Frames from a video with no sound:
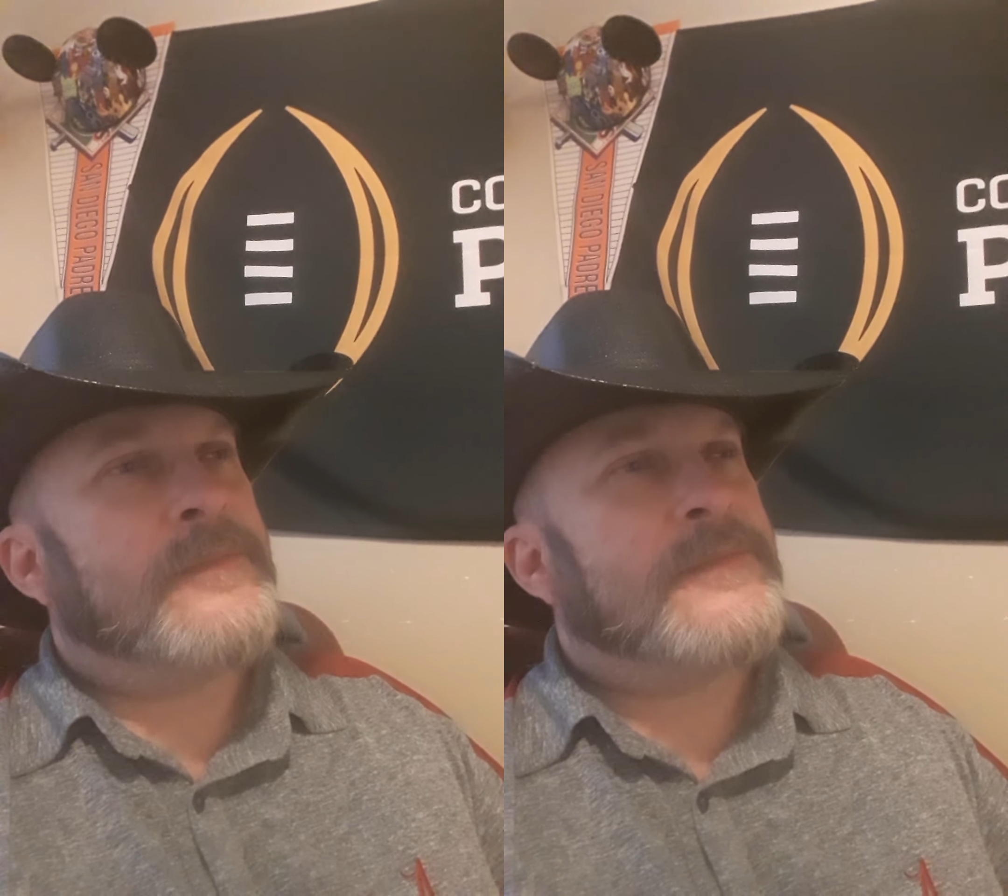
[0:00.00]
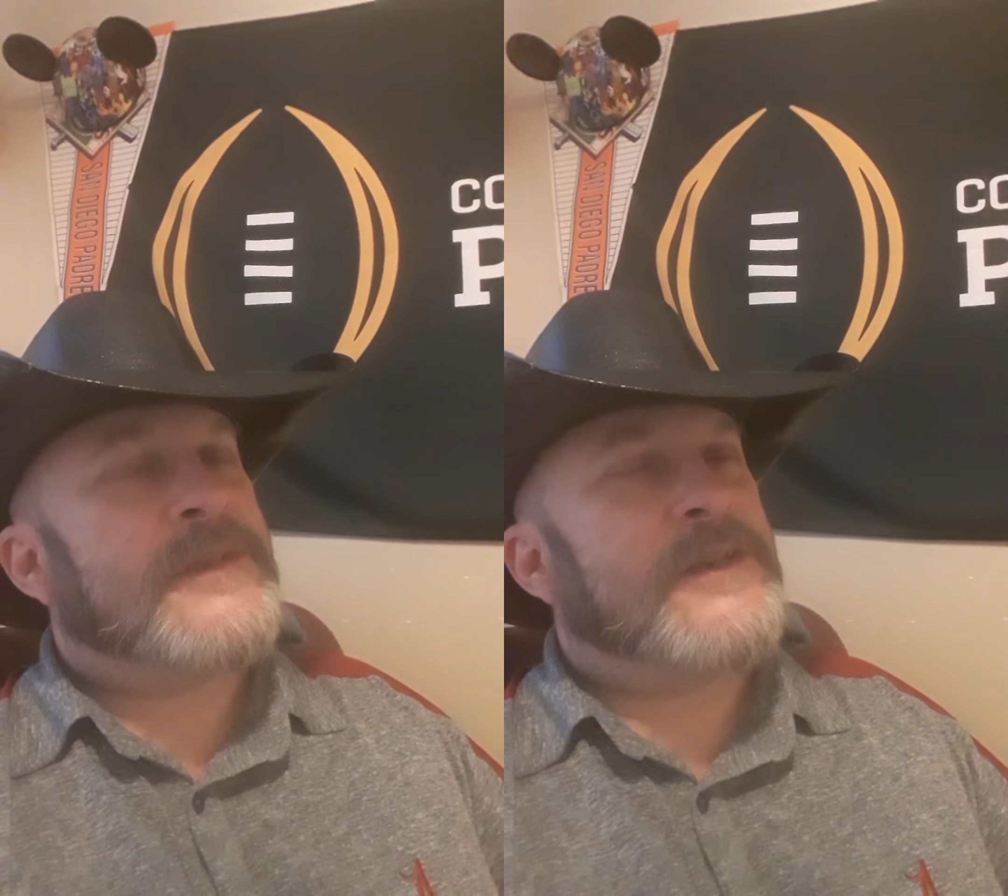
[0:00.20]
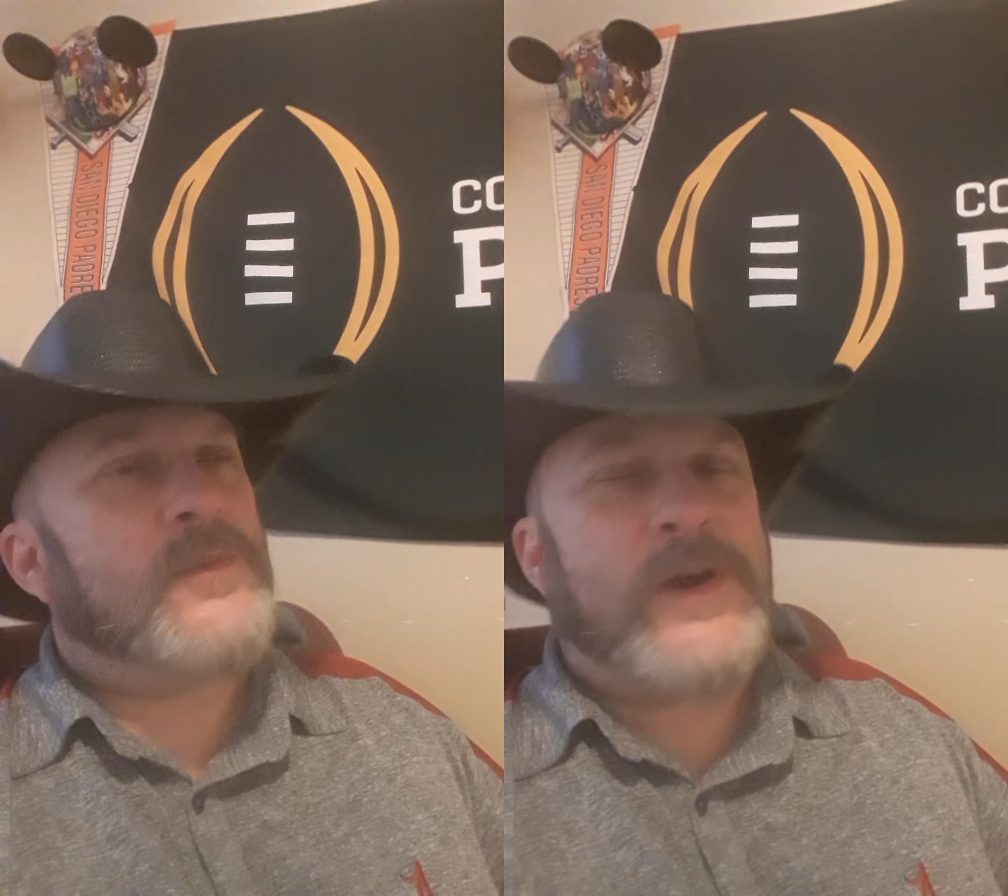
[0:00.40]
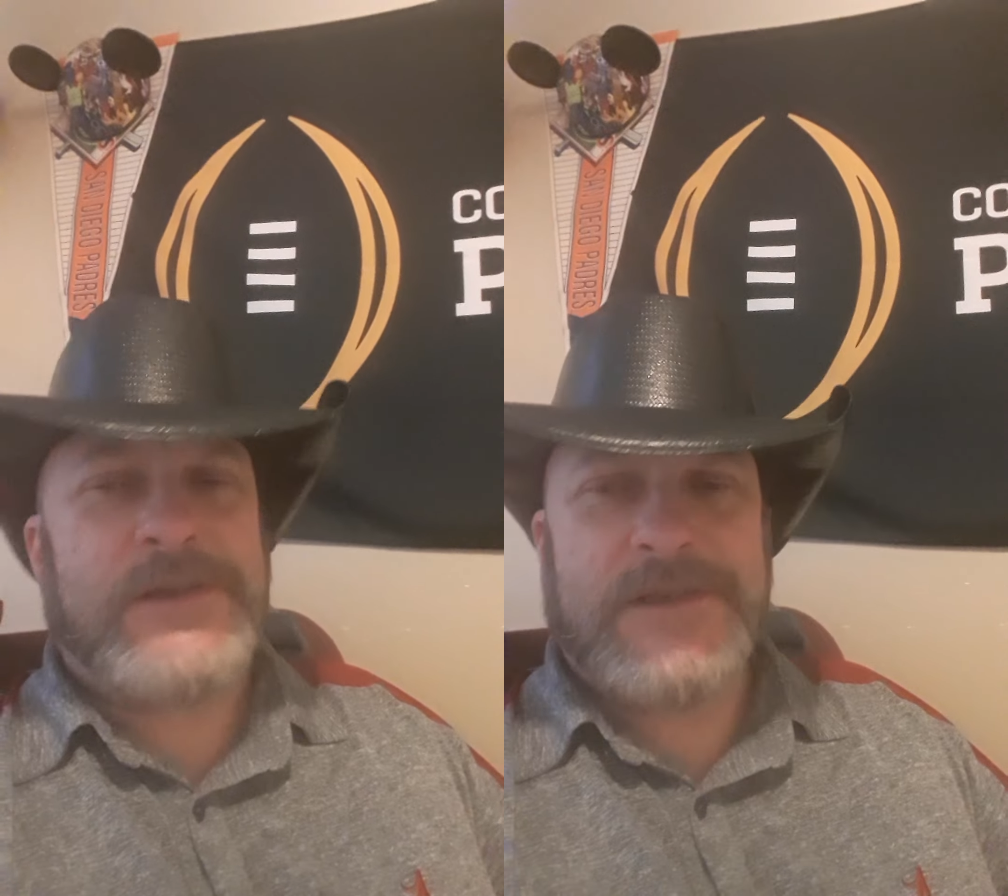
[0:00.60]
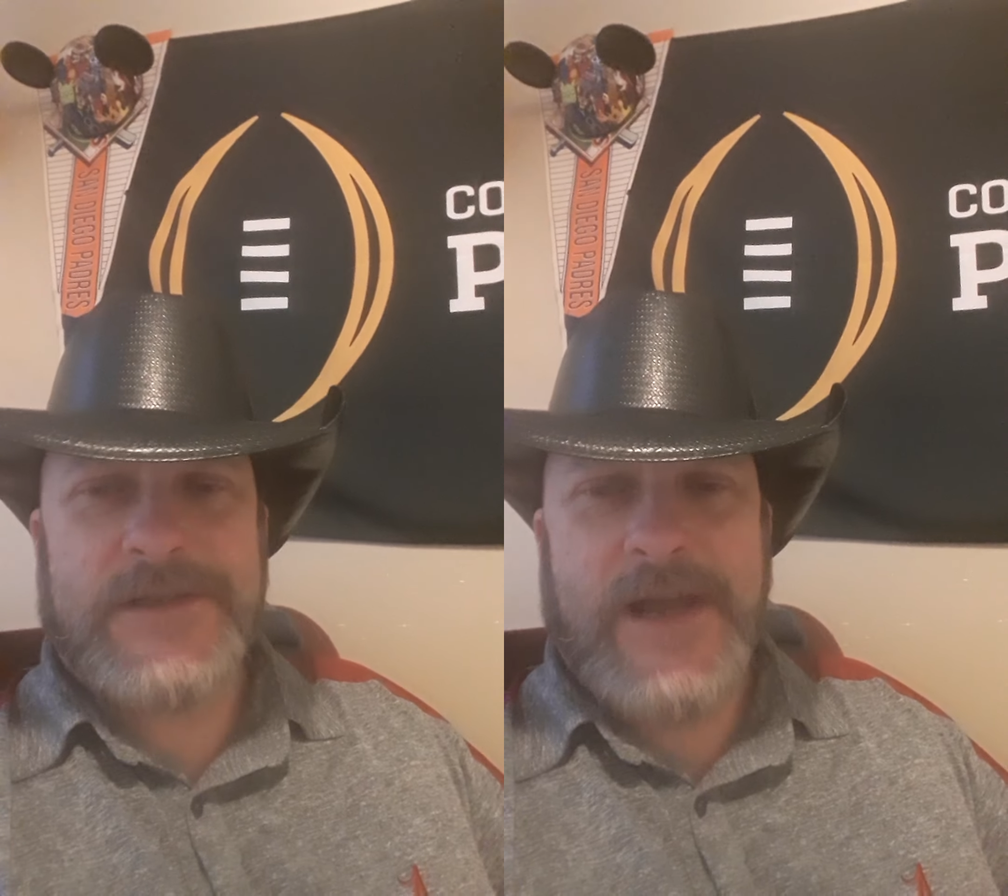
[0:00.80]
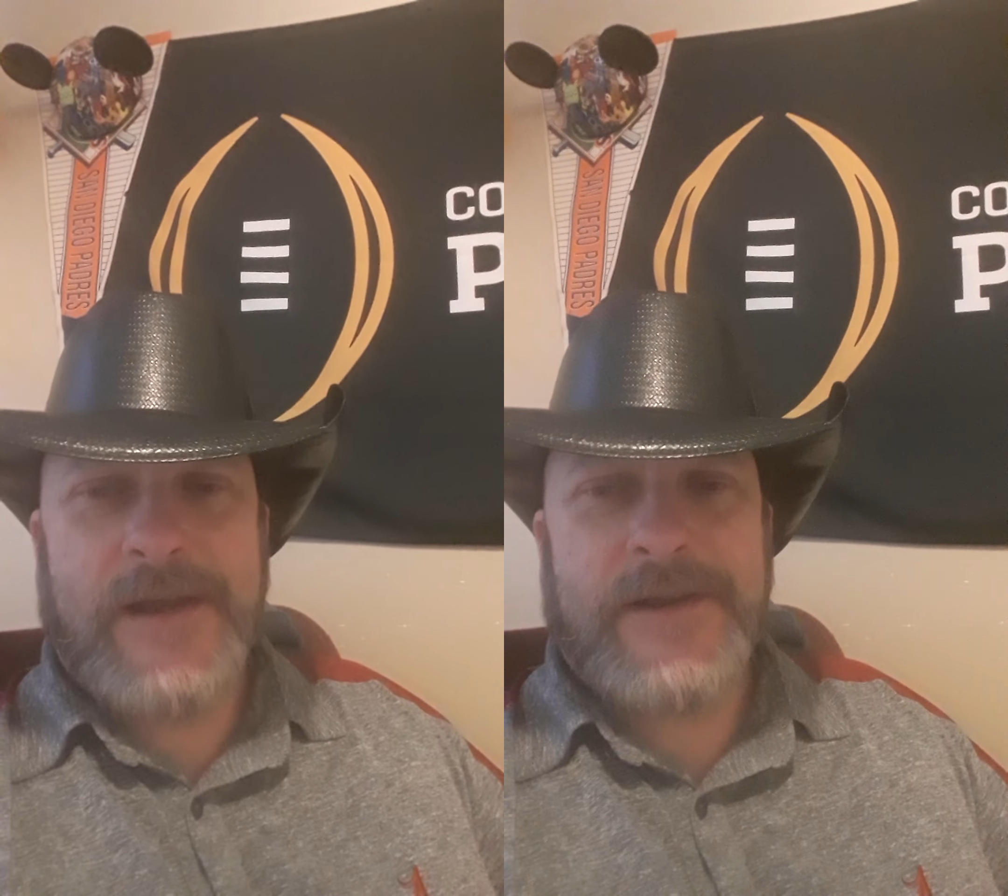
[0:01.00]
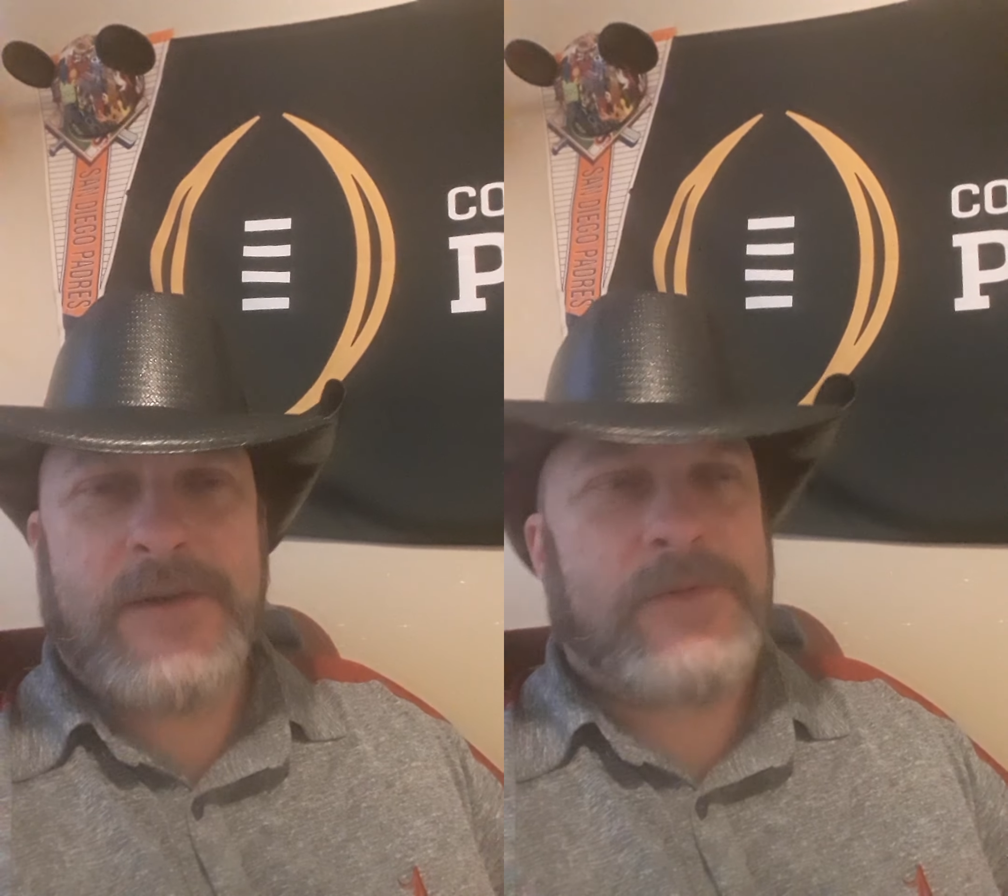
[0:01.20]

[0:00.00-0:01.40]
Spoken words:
situations down there